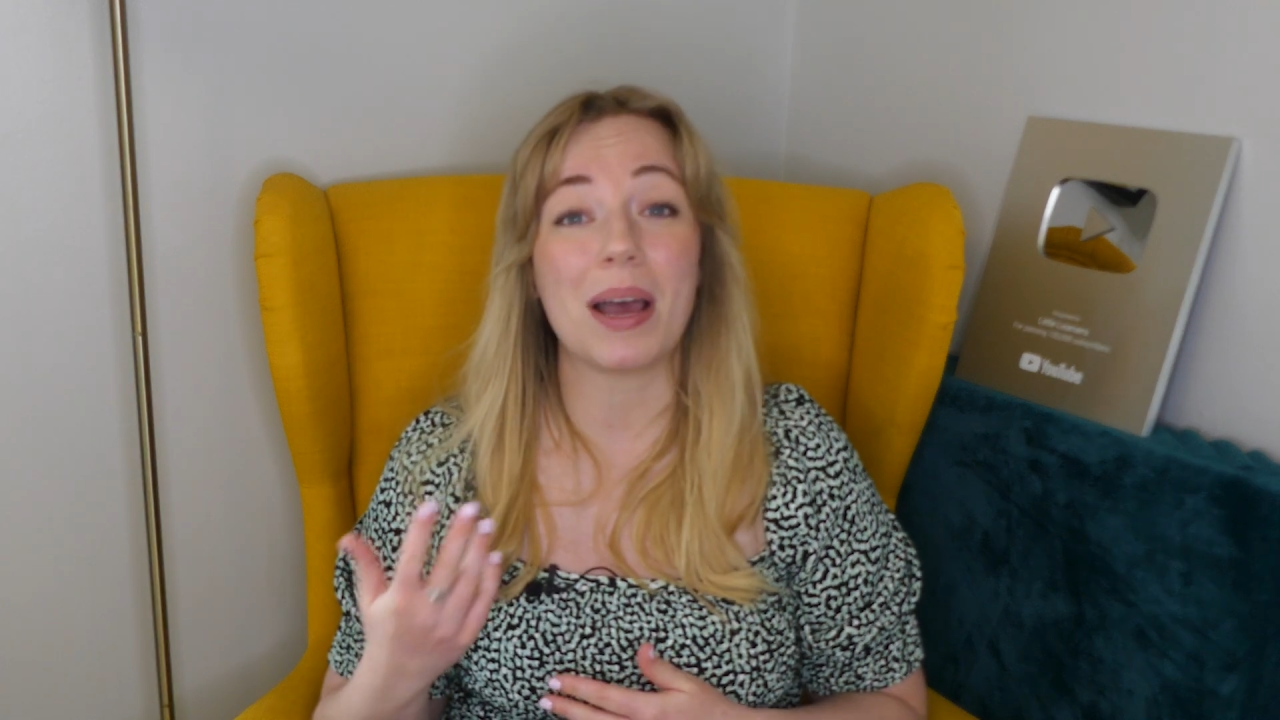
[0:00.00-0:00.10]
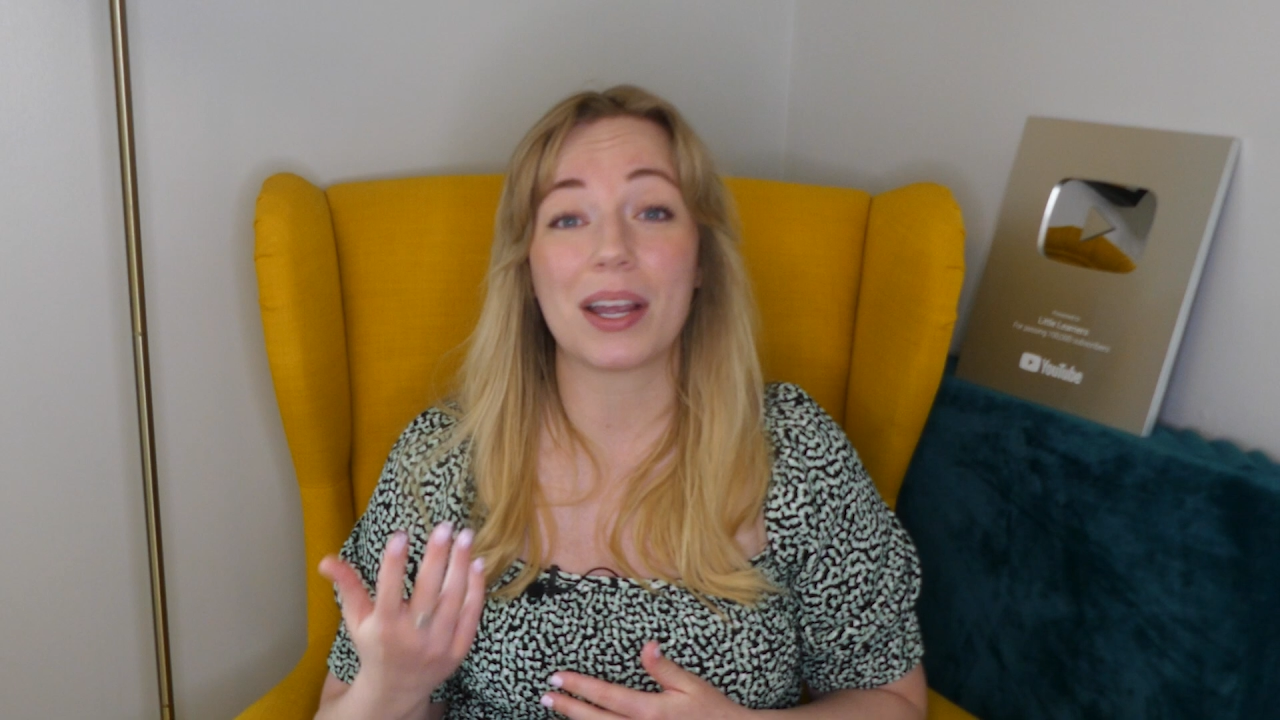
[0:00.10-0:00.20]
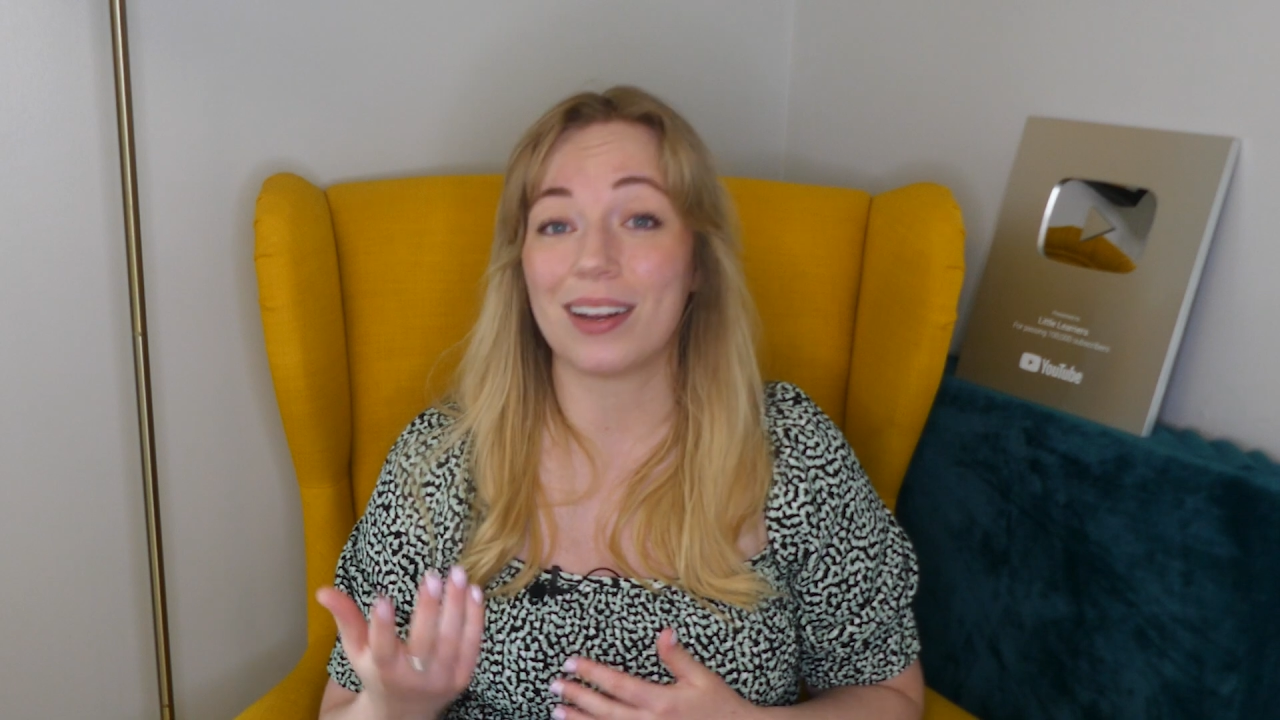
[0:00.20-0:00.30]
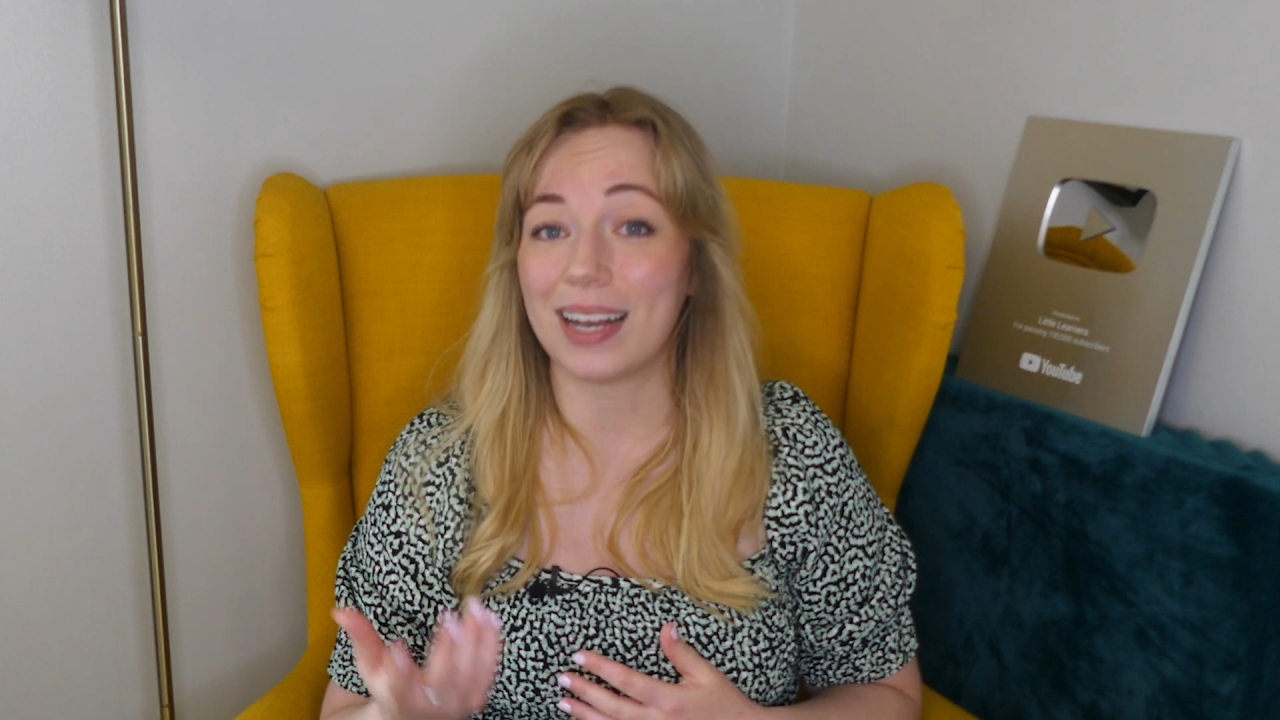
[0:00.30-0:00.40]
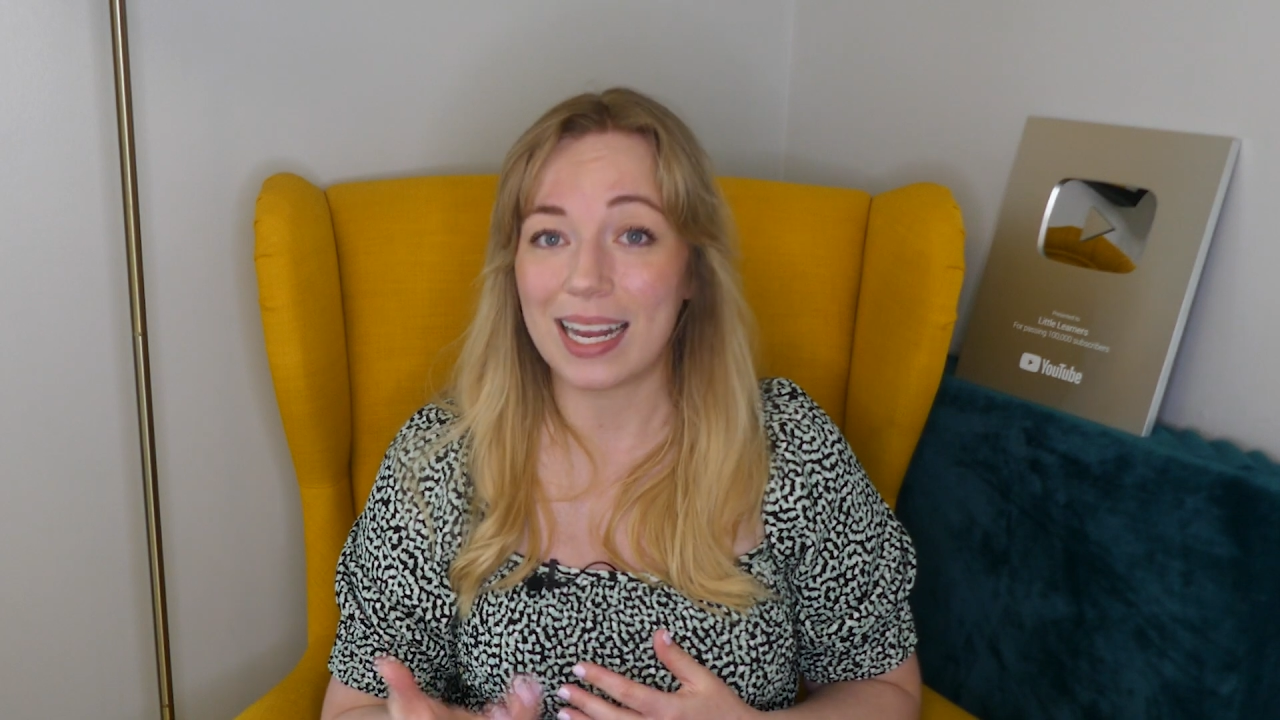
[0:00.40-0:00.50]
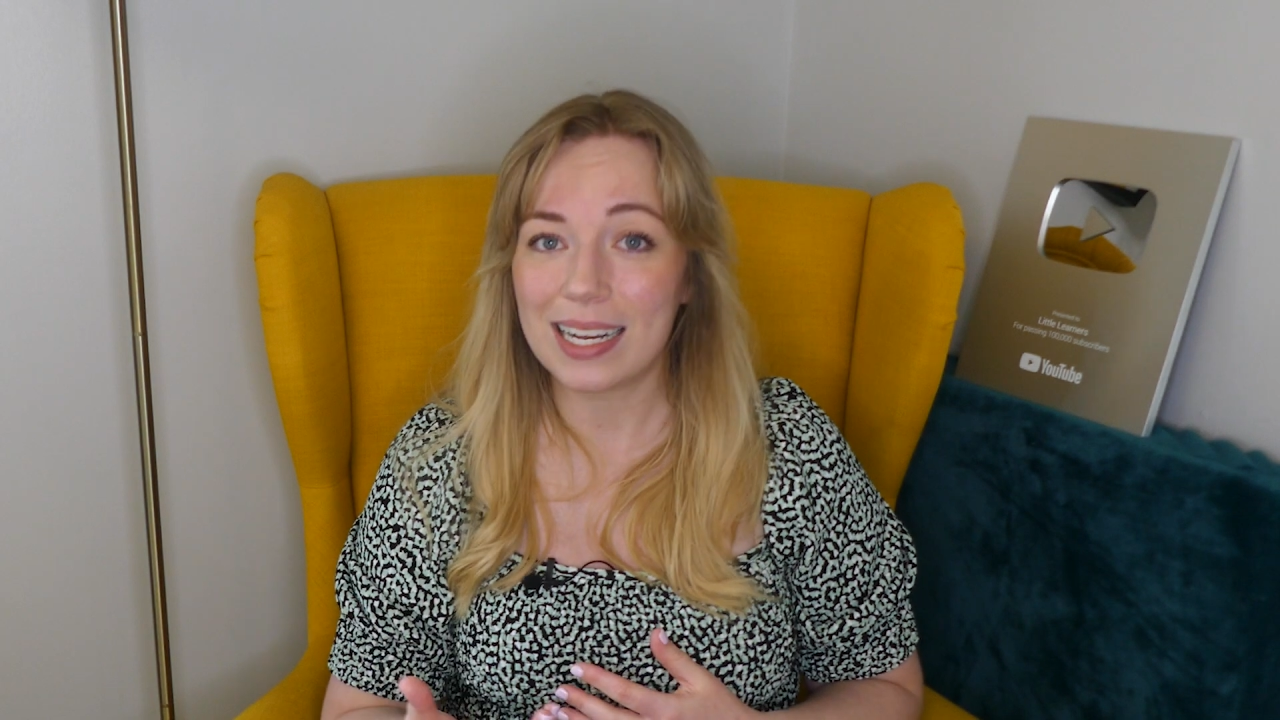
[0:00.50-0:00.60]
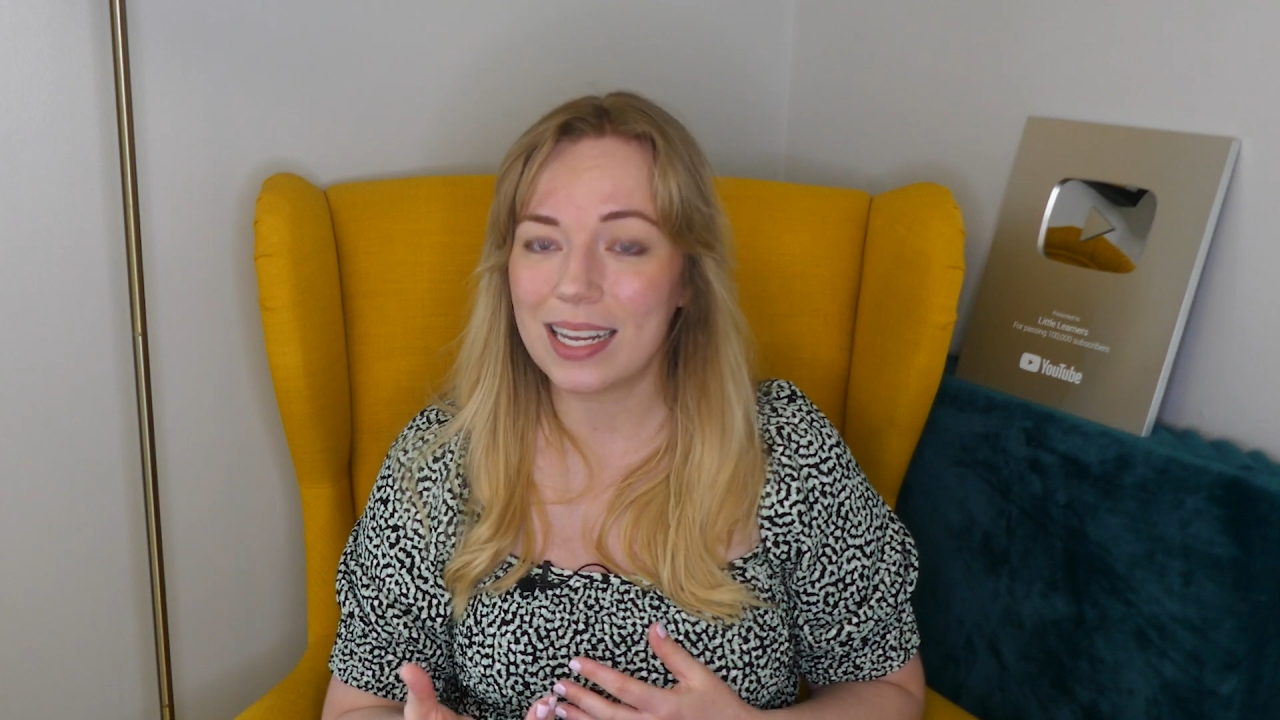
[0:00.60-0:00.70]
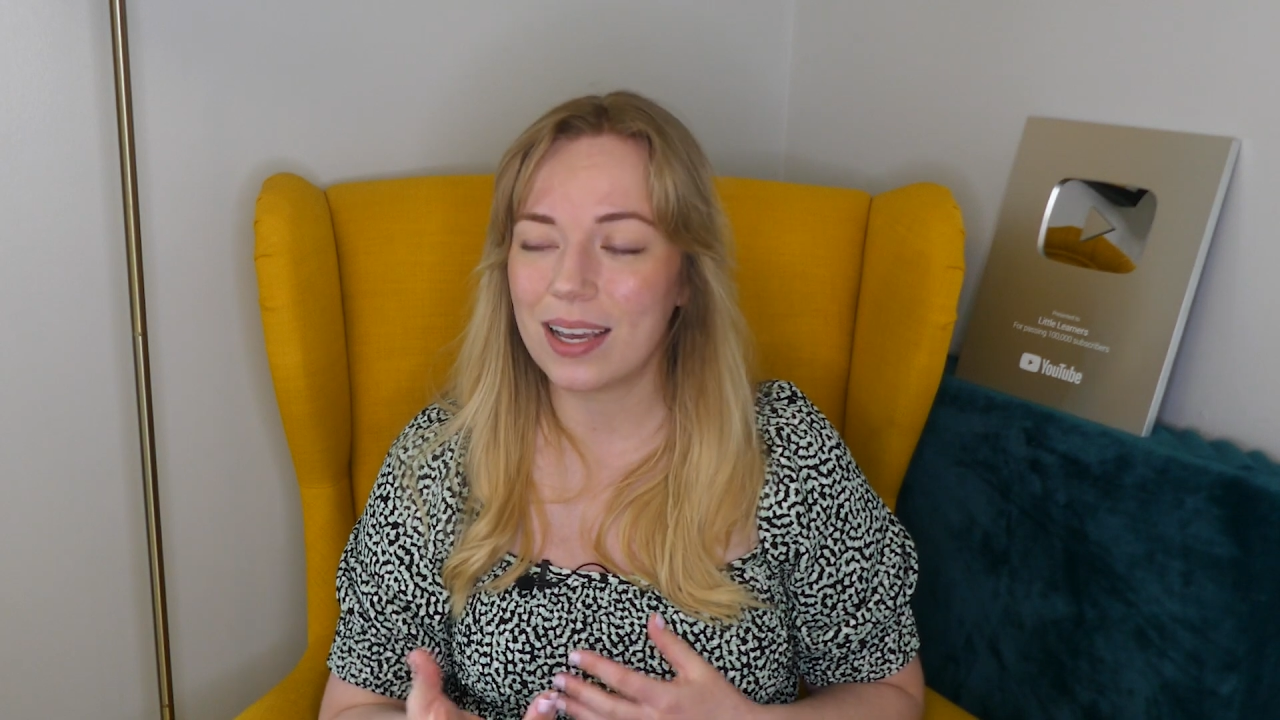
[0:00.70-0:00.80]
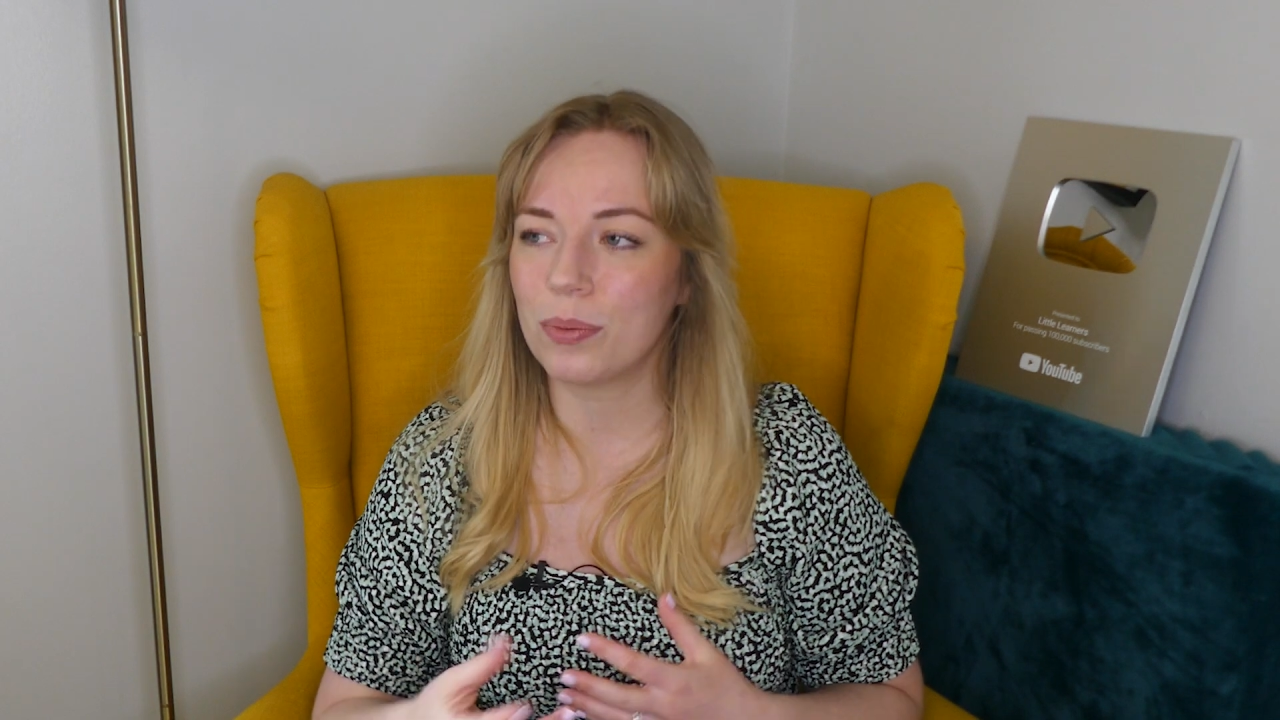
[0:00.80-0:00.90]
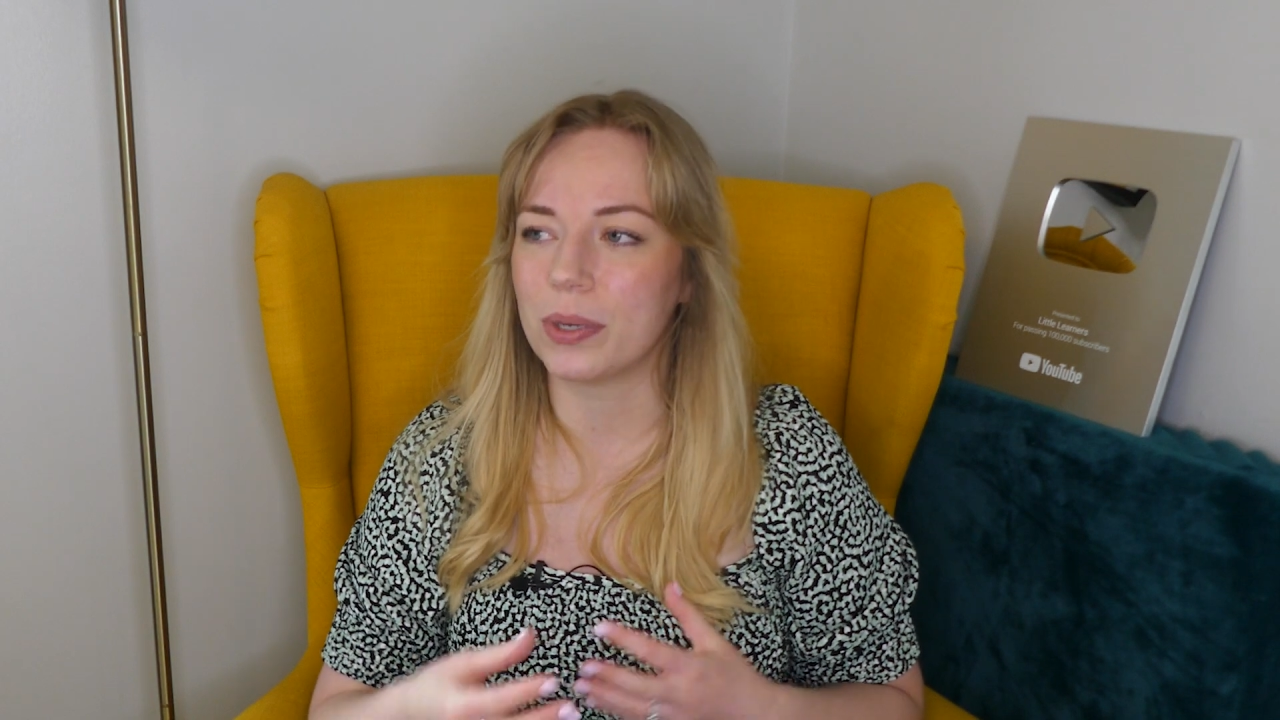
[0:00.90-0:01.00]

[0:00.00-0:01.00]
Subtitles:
echolalia,